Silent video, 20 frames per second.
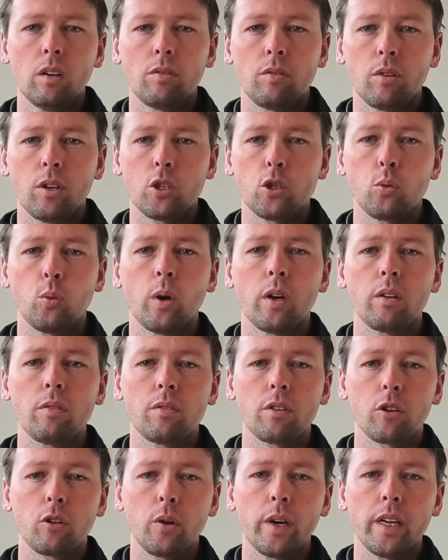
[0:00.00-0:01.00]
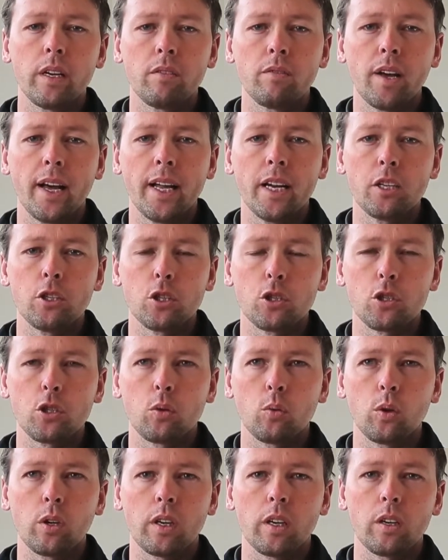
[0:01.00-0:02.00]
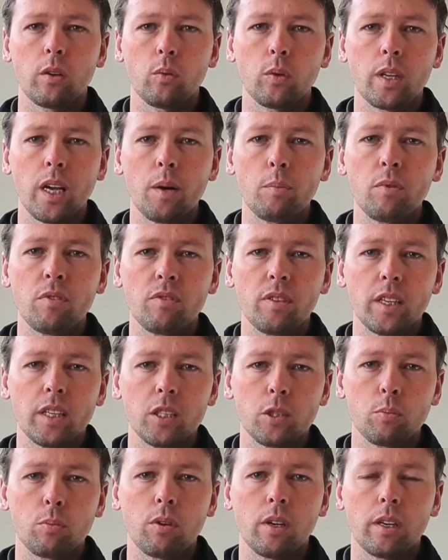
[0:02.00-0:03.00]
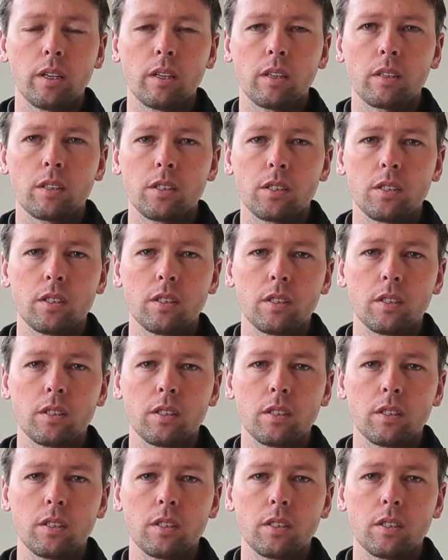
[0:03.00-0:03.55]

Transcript: For us, one of the great advantages to working with Epifanes products